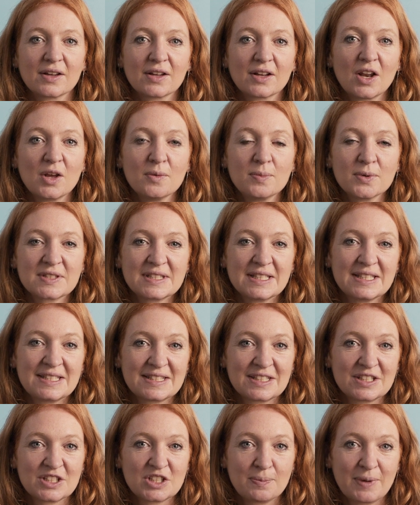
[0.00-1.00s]
Global
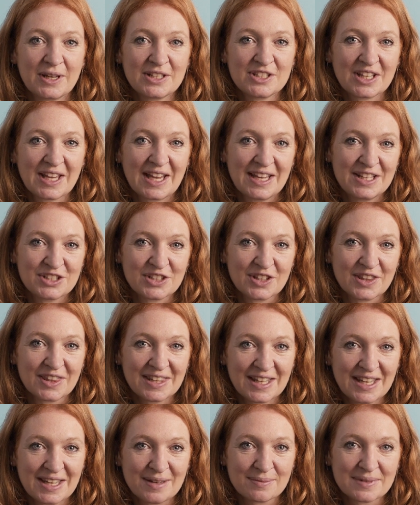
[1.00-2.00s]
citizenship education
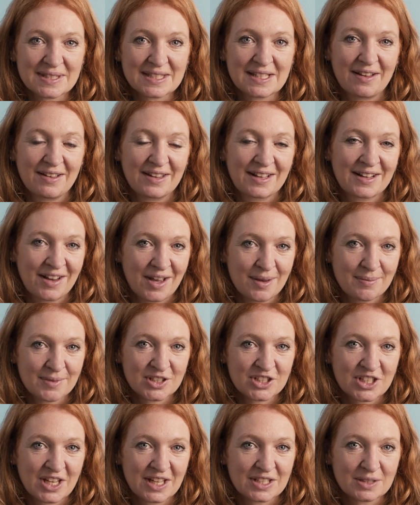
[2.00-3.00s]
themes like climate
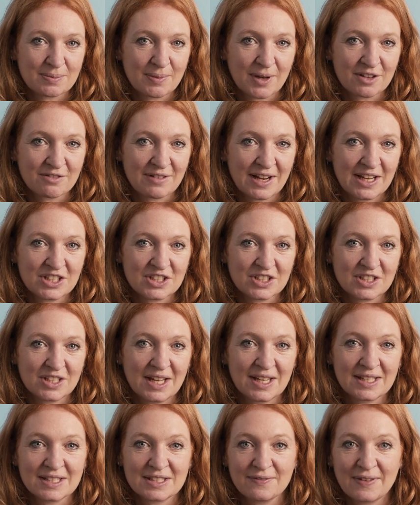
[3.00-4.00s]
change, migration
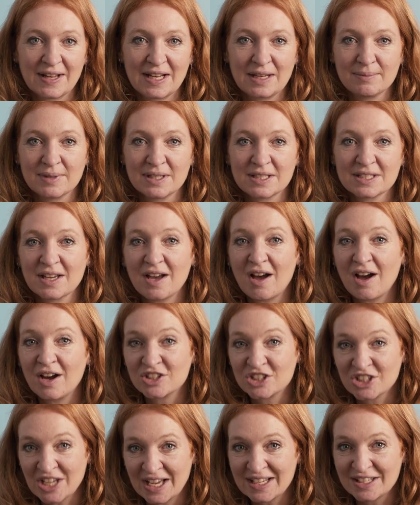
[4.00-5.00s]
and development are
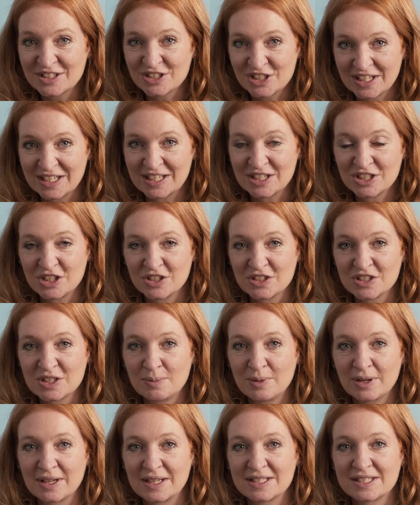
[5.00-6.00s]
challenging issues to
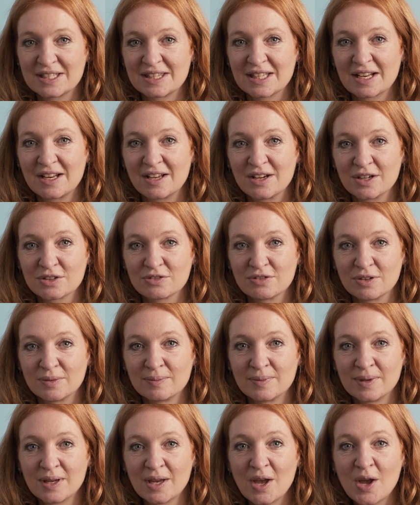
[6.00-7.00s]
bring into the classroom.